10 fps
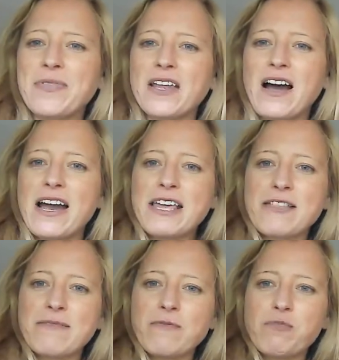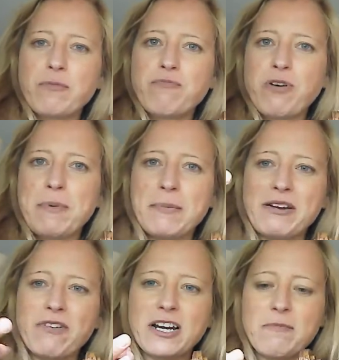I would probably
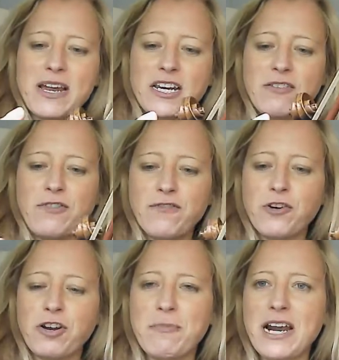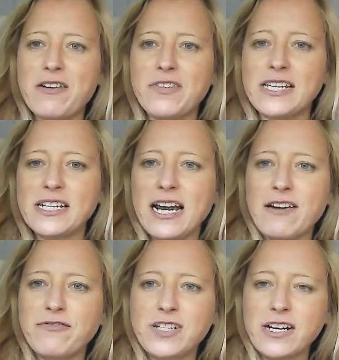recommend, if you've got a pair of these, I
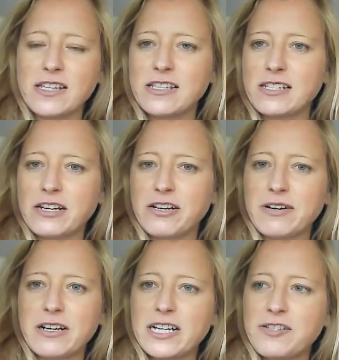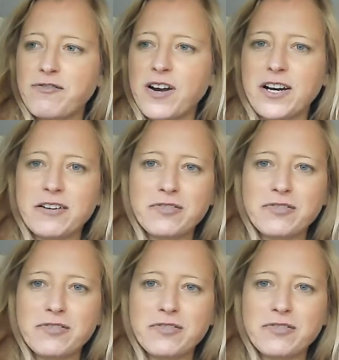have tons lying around, at least 5,